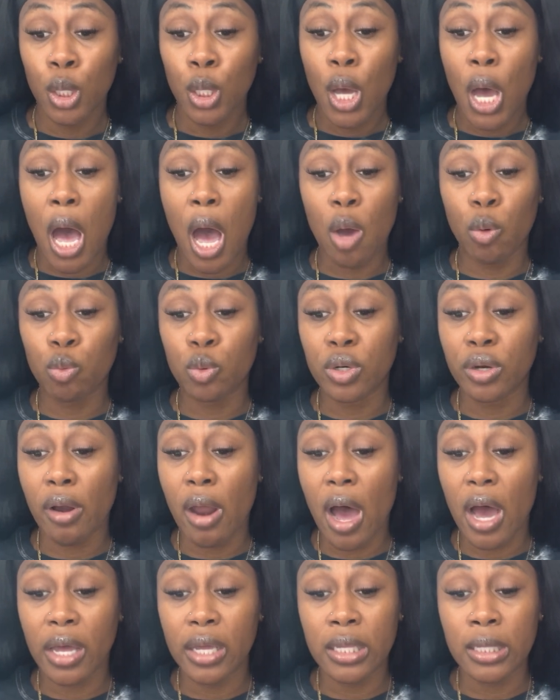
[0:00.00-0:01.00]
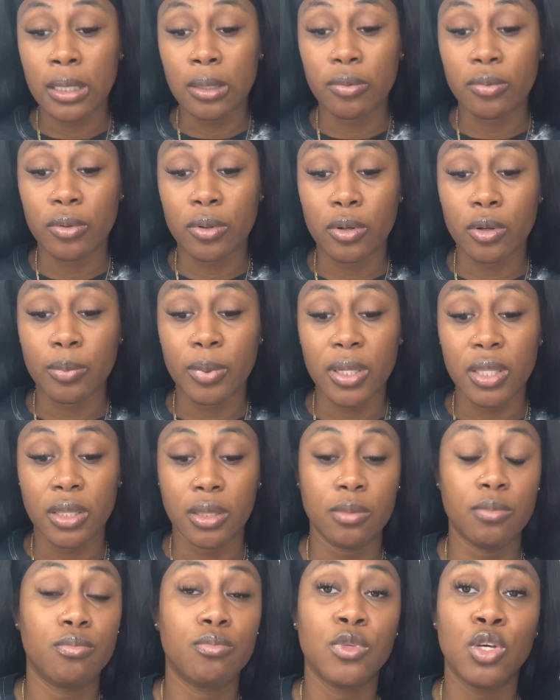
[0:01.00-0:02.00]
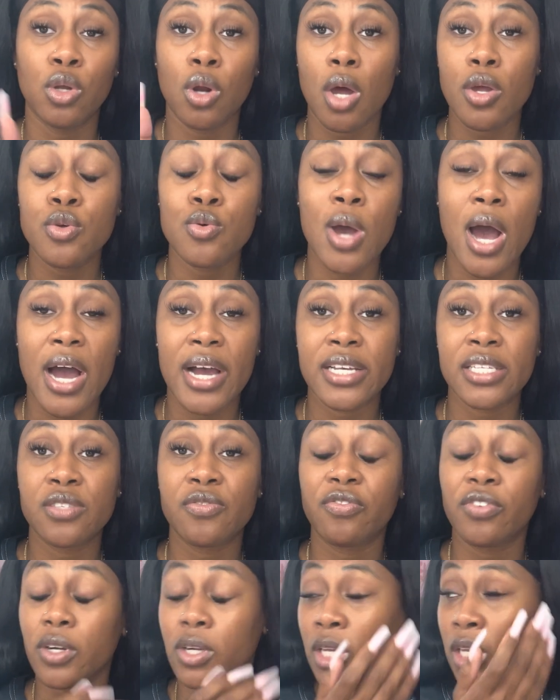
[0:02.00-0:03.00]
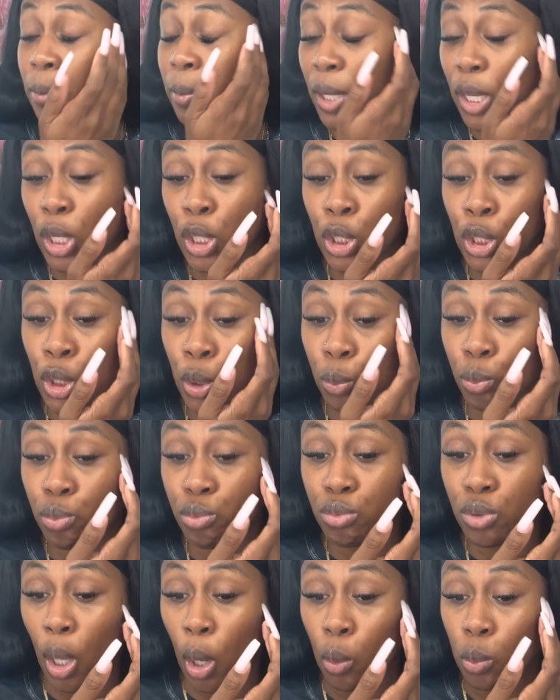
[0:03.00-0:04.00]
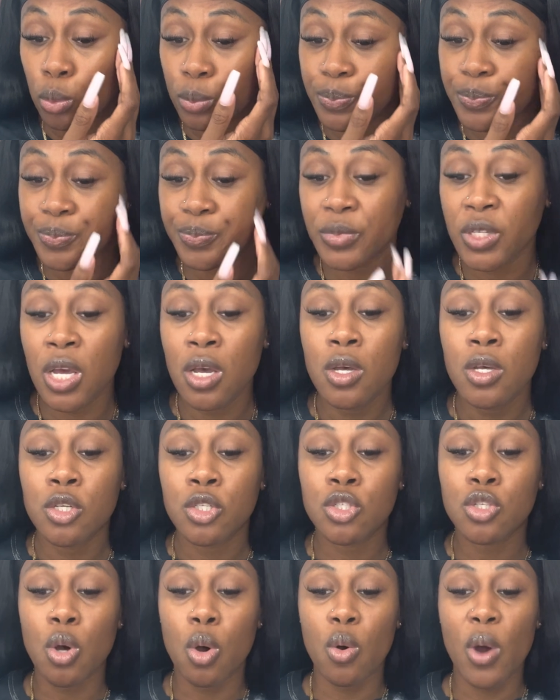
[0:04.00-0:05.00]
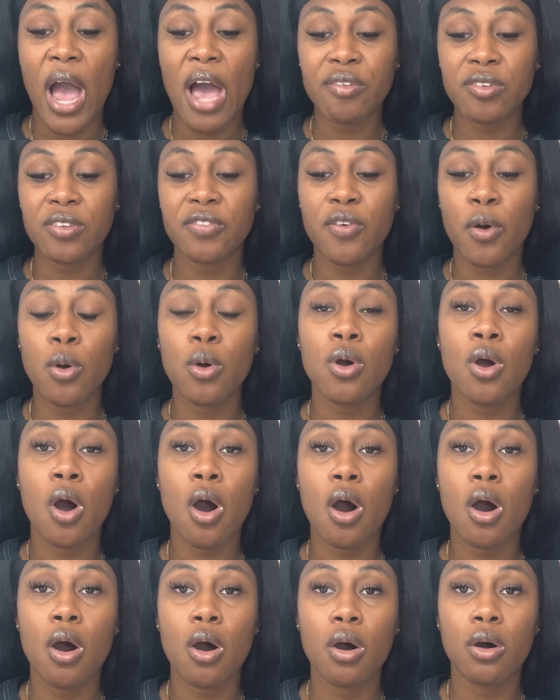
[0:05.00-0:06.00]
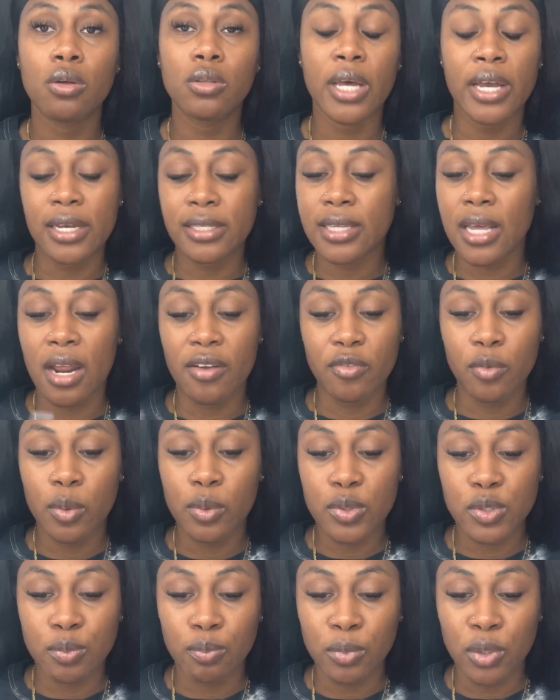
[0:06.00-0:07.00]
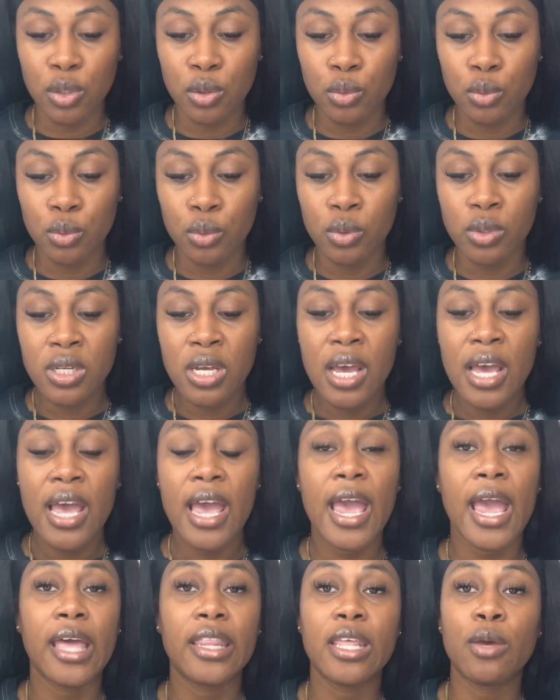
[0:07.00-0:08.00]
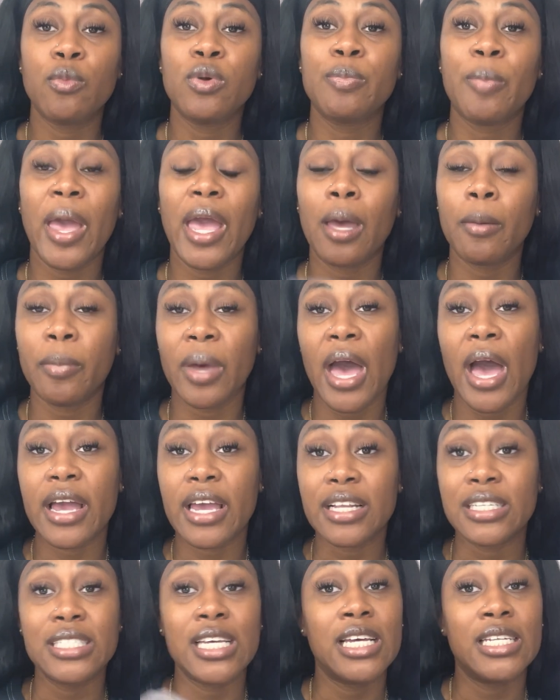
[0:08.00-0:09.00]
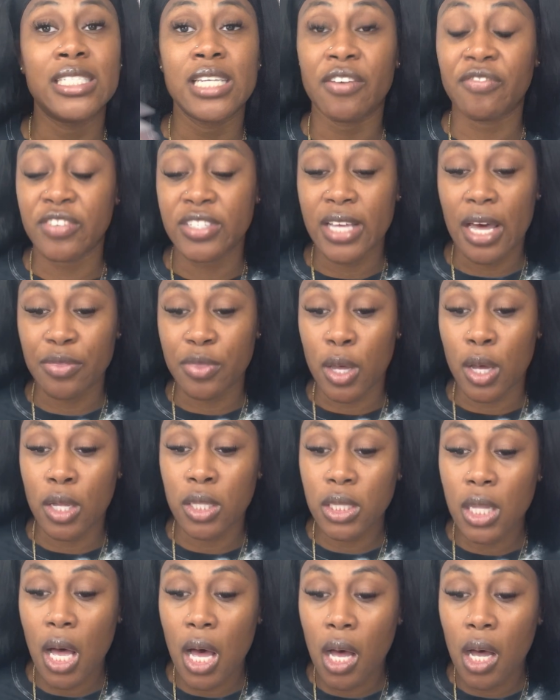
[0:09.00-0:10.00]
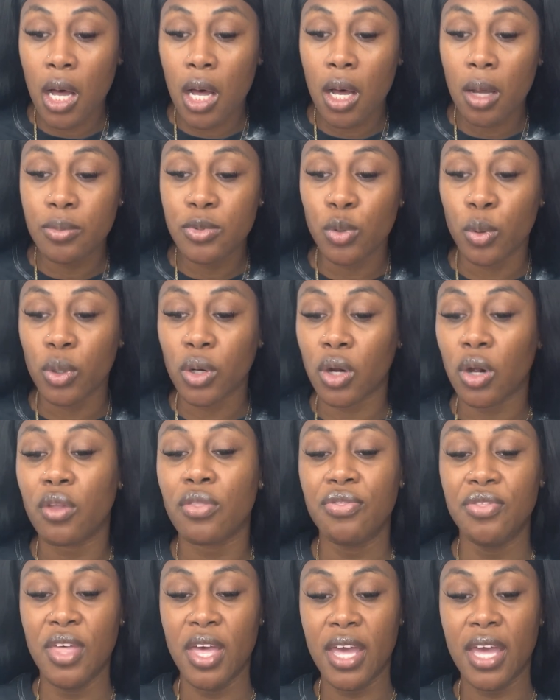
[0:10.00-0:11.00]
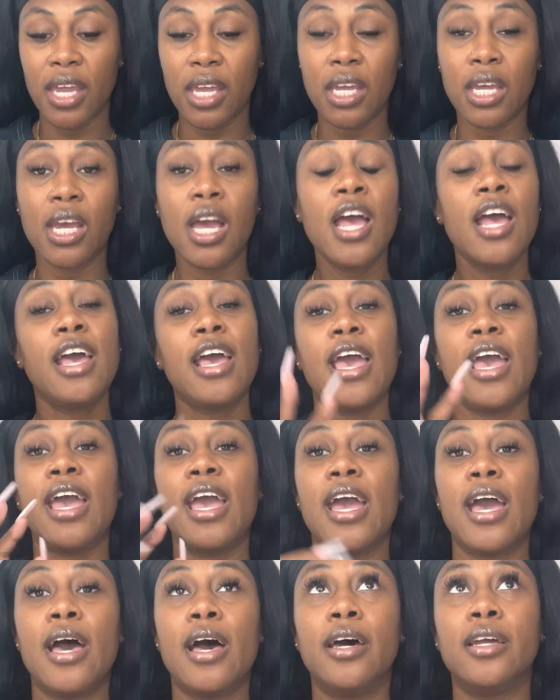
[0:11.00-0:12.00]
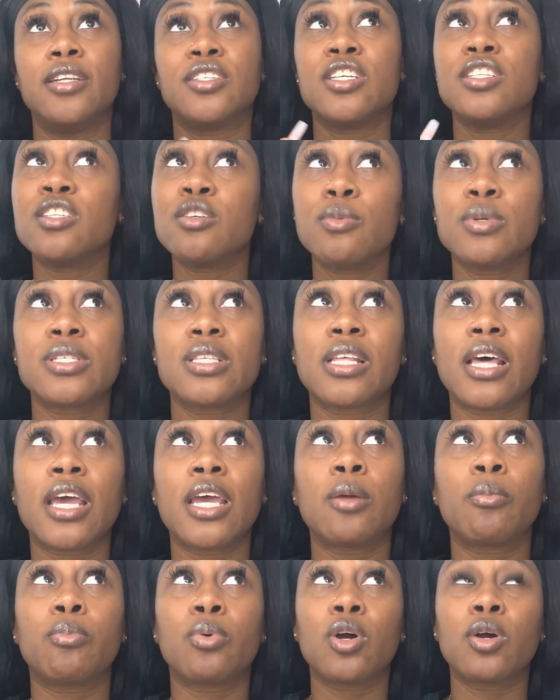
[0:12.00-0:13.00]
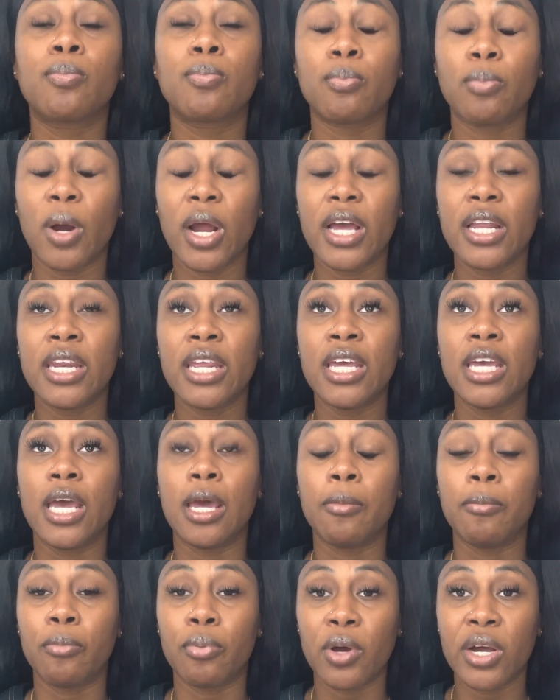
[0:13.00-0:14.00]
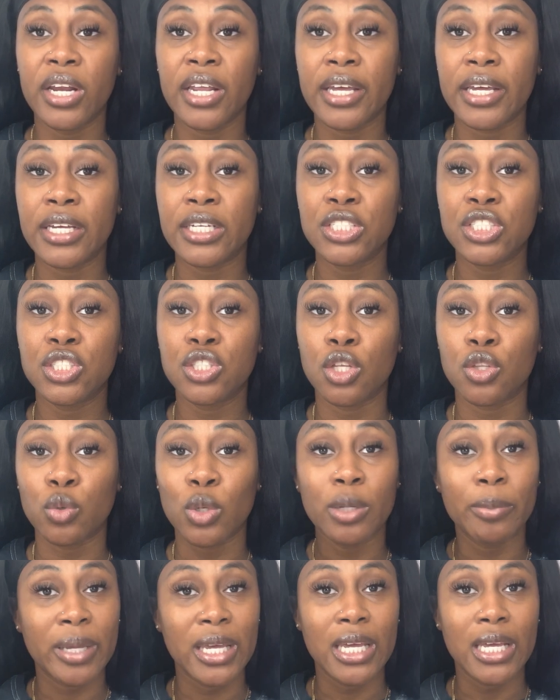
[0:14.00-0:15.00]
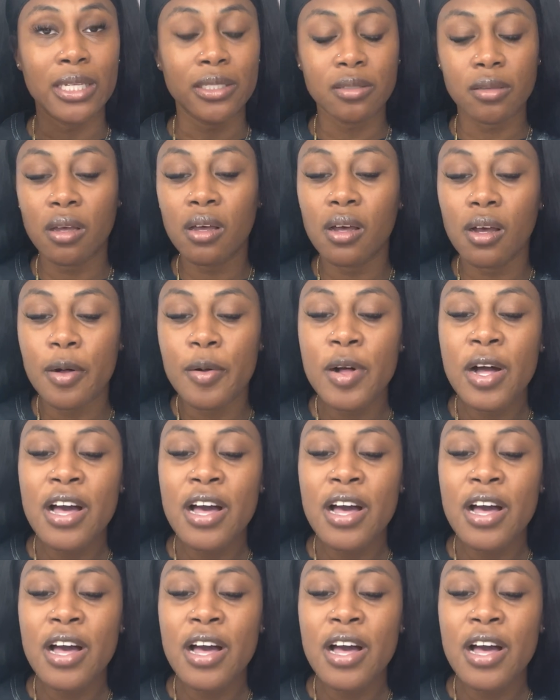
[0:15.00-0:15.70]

But good on you guys for keeping it cute though. So after the phone call, like I said, everyone was mute, and then we pan back and Duffy's at the club doing her thing. And since it was late, Brooke, Brandy, and British, the 3 Bs,